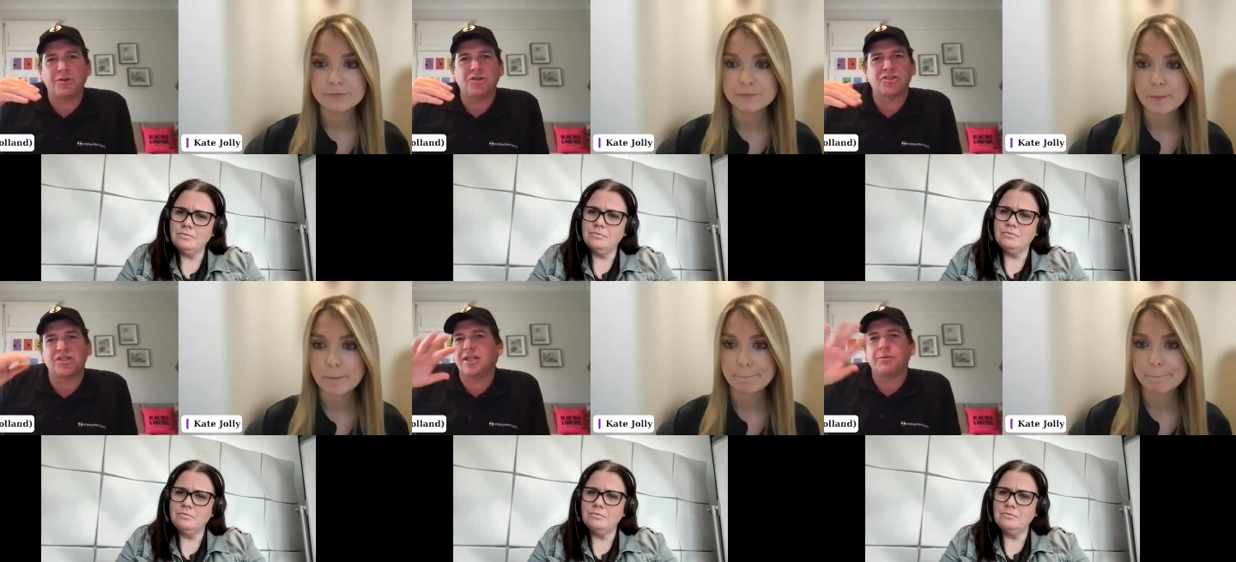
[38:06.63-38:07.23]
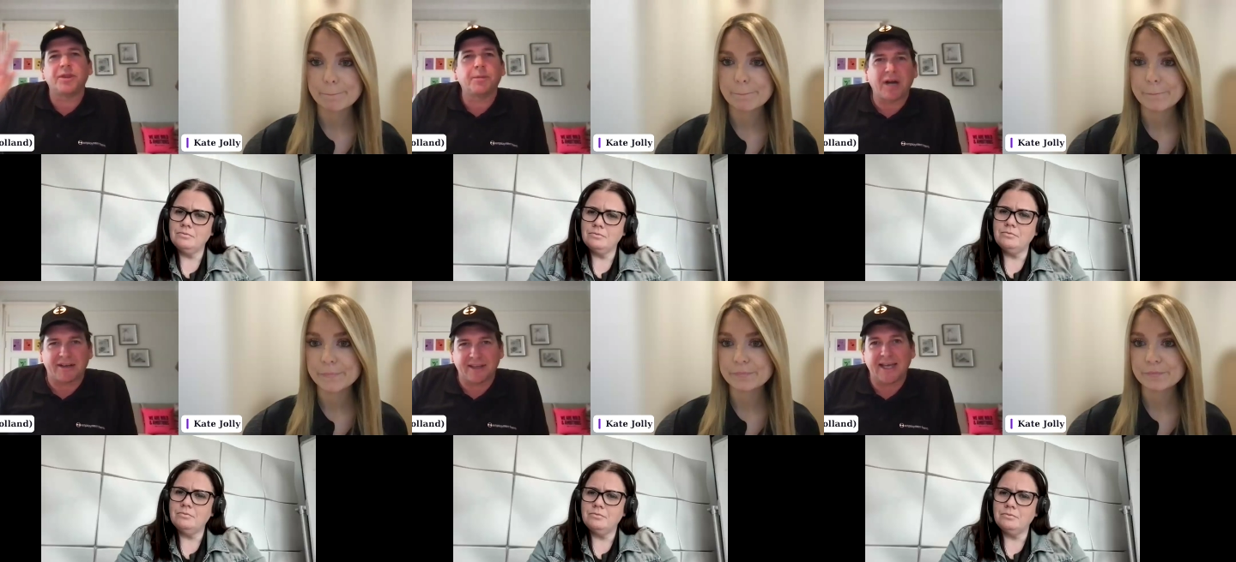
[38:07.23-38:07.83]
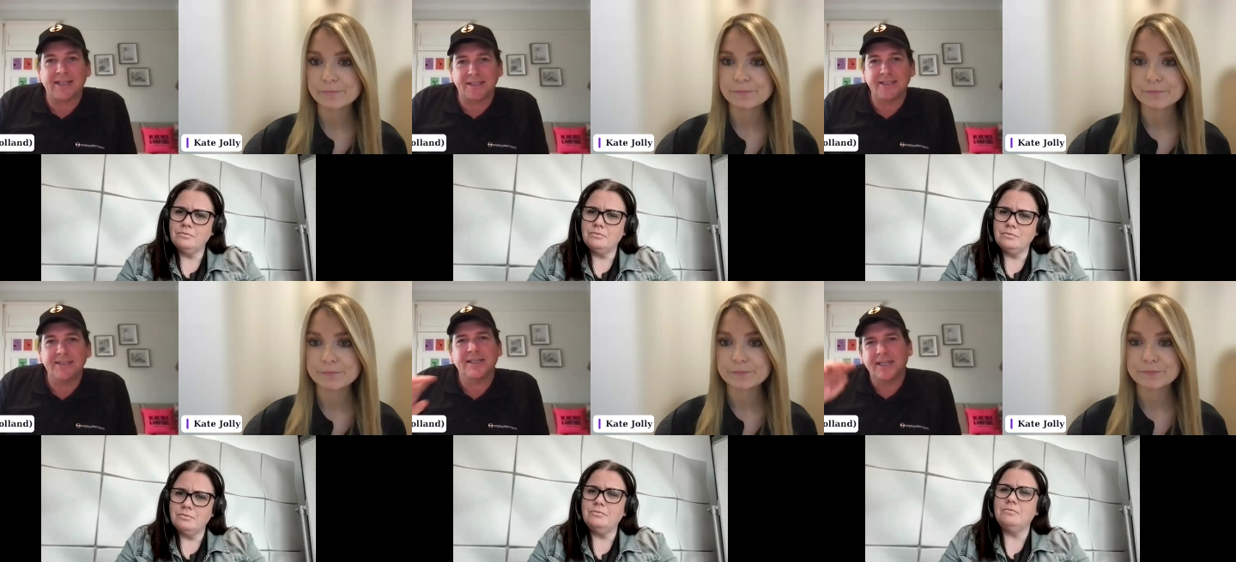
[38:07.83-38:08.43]
Speaker 1: with just dealing with the
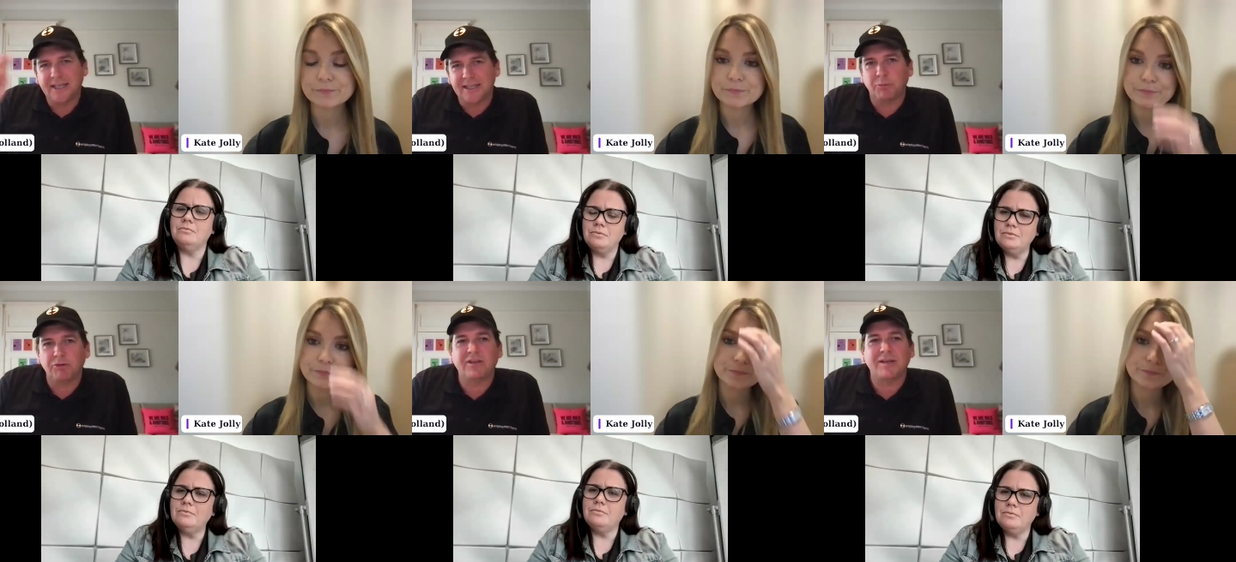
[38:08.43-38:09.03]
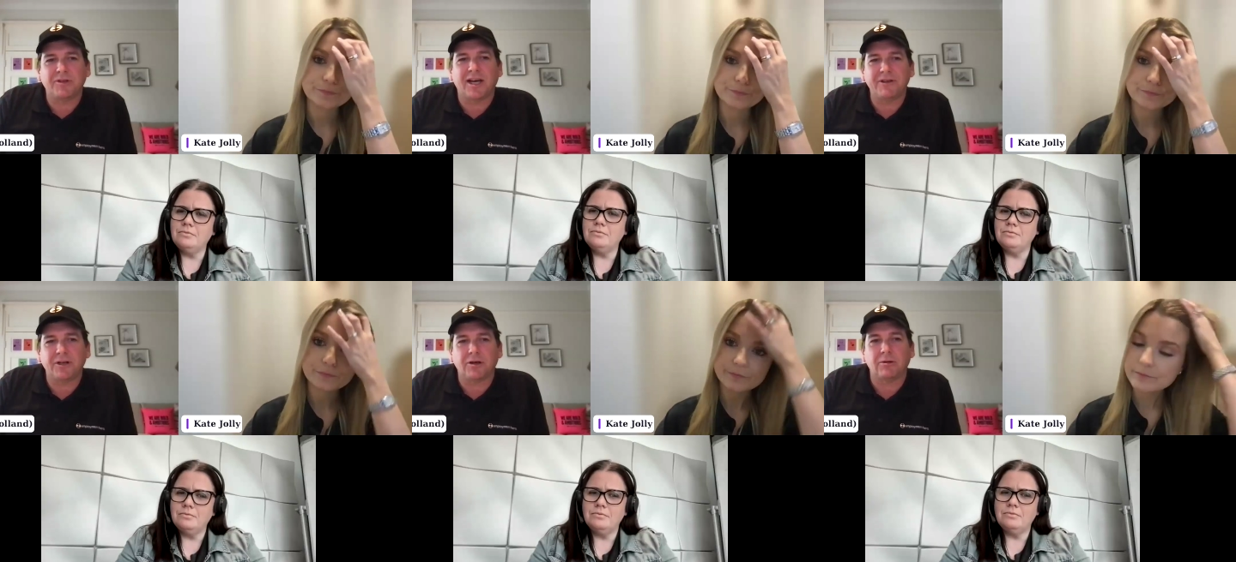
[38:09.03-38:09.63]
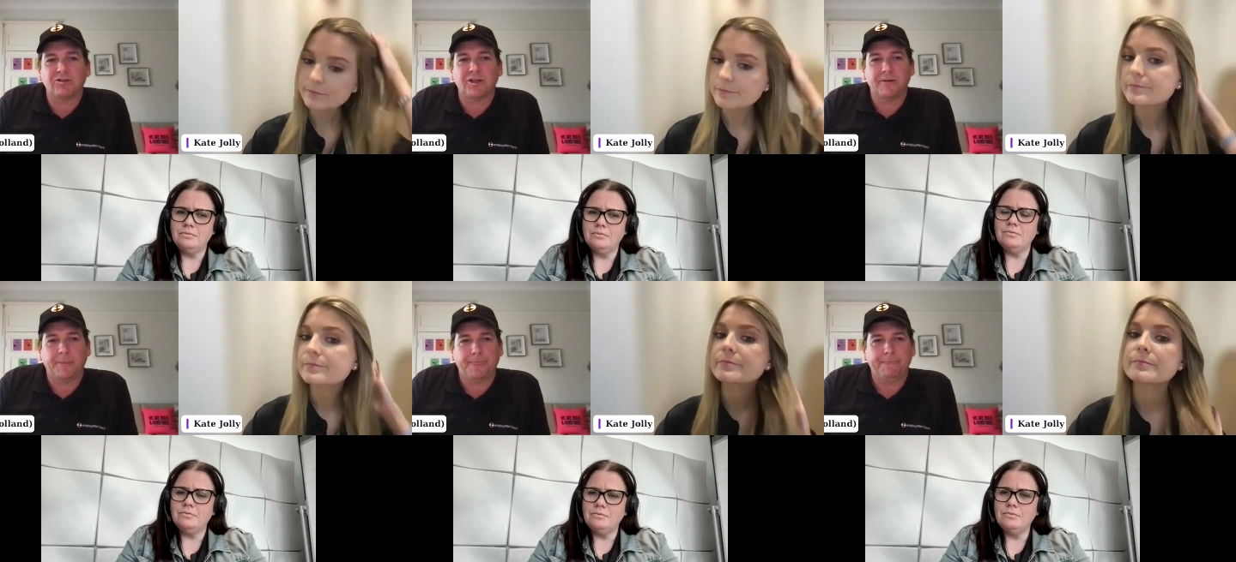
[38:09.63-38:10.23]
practicalities and then we'll deep dive into culture.
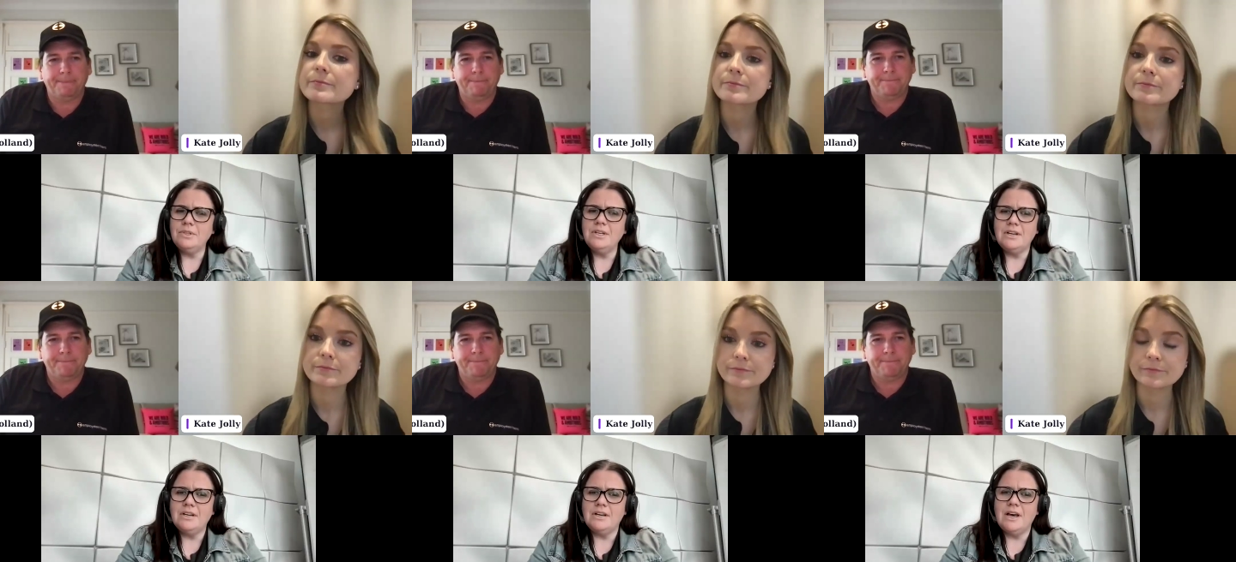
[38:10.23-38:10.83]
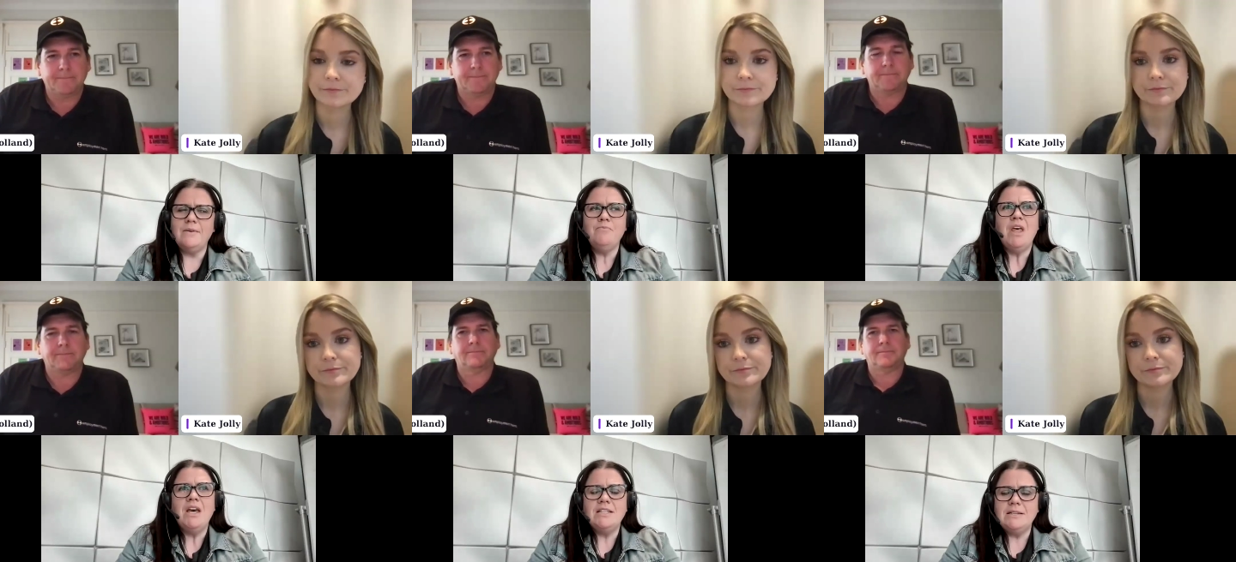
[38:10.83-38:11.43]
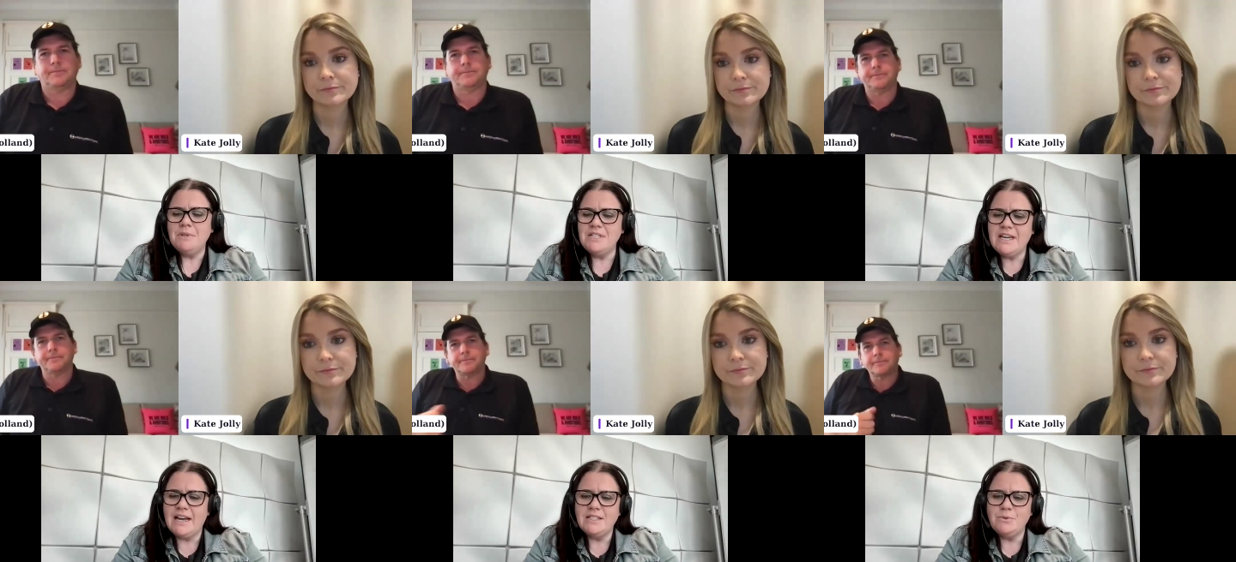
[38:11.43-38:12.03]
Speaker 2: Yeah, um, similar
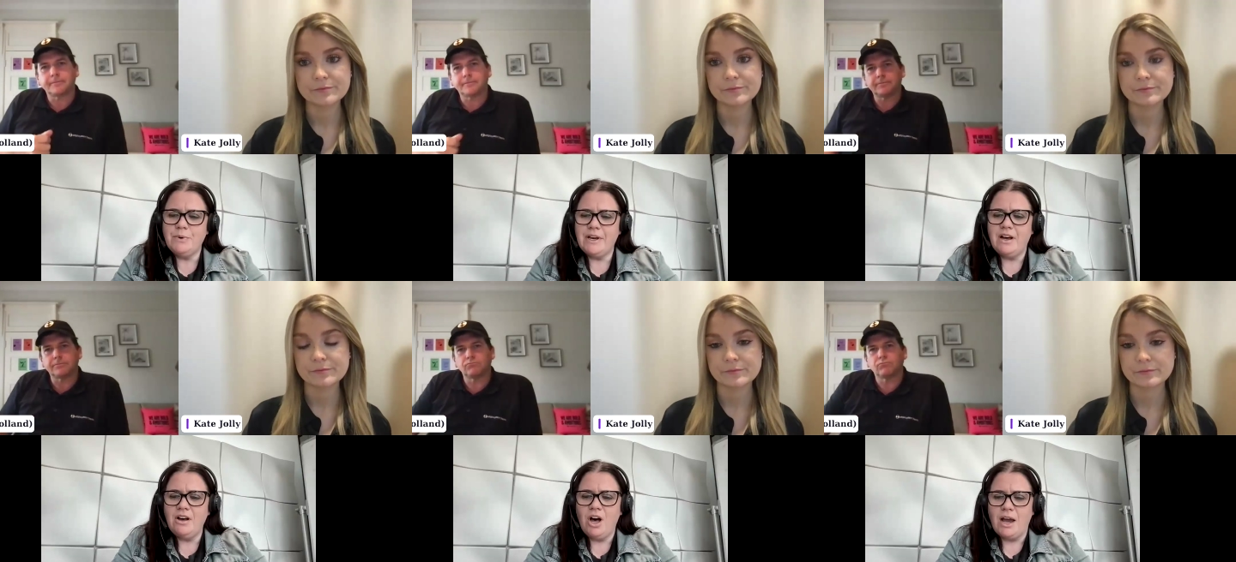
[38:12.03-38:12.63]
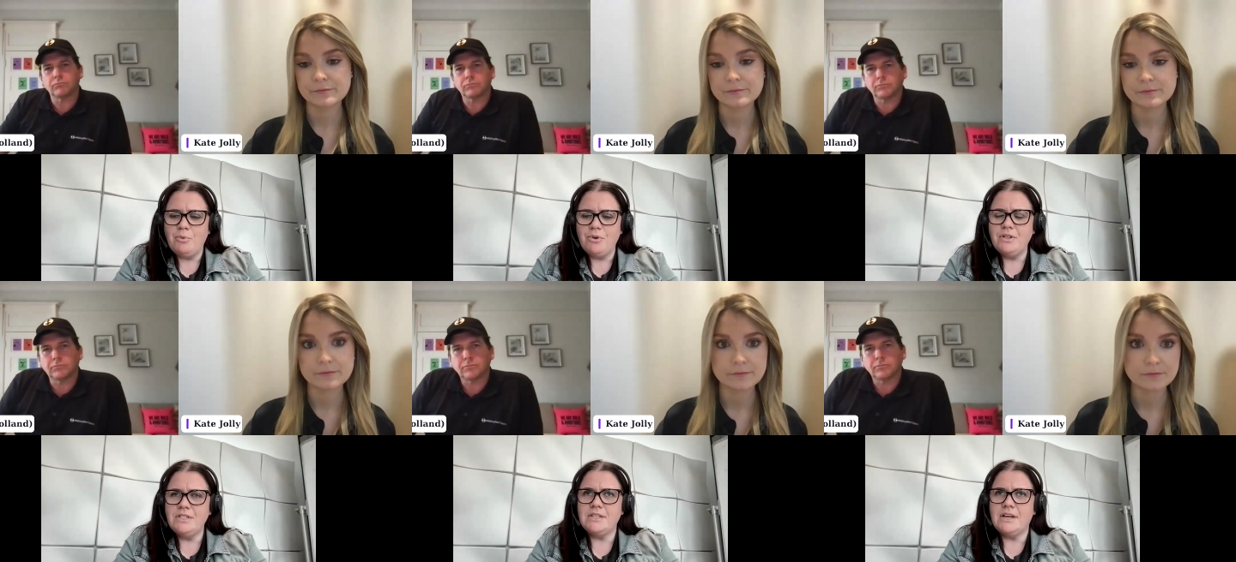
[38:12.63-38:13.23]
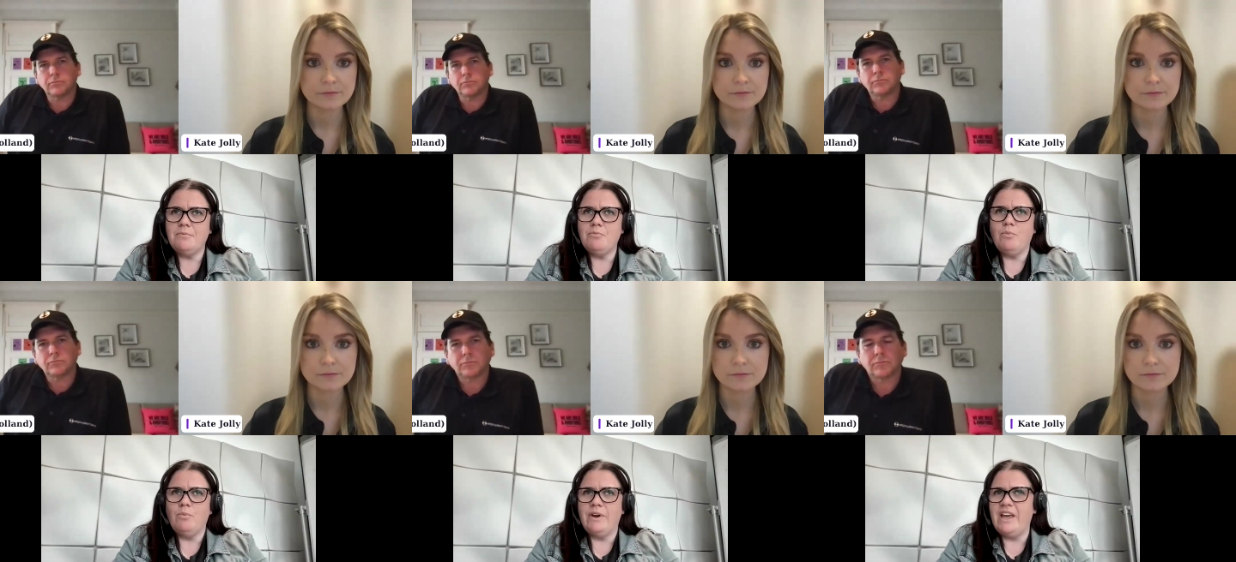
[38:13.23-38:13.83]
to Kate's, we are hybrid.
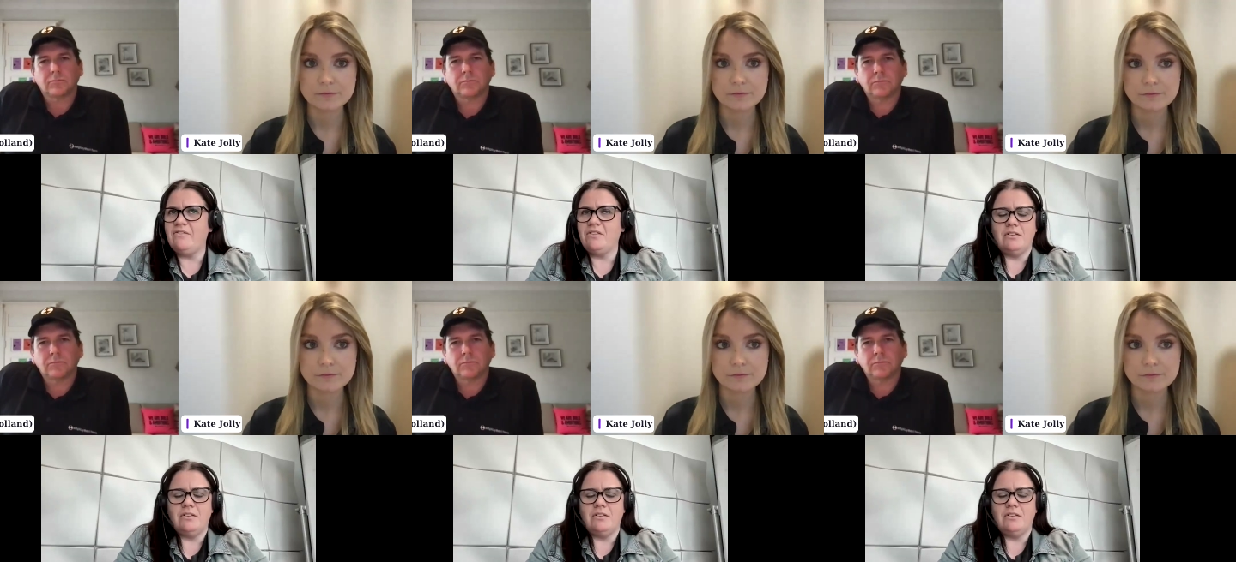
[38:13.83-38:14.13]
Um, we have